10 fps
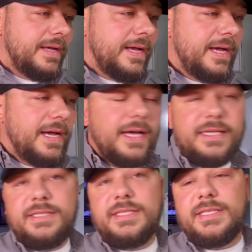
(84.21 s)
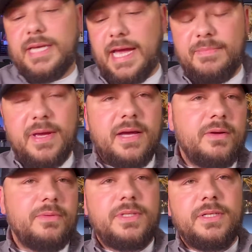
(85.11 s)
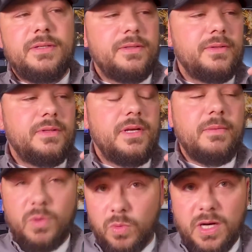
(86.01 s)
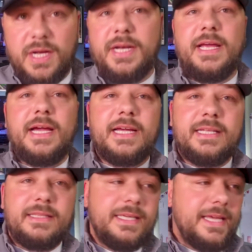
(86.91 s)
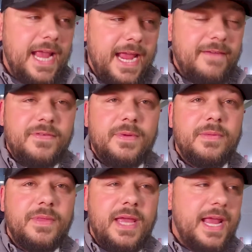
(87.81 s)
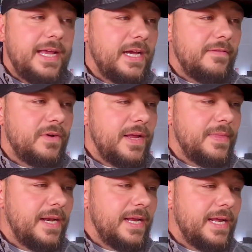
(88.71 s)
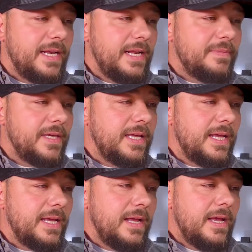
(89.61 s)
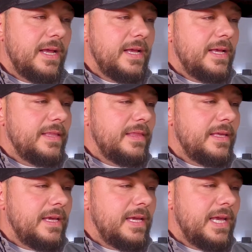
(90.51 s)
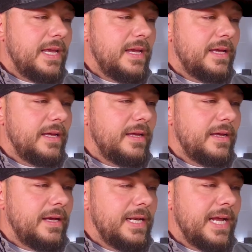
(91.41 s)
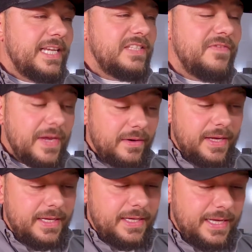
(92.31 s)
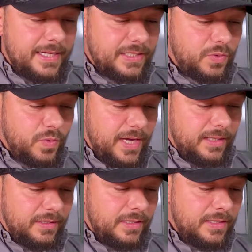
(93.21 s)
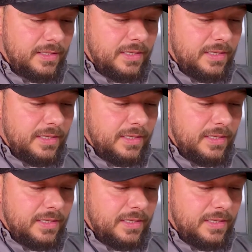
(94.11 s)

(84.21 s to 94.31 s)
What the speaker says: Skybound number 1. I got the A cover, and then I ended up getting a nice variant as well.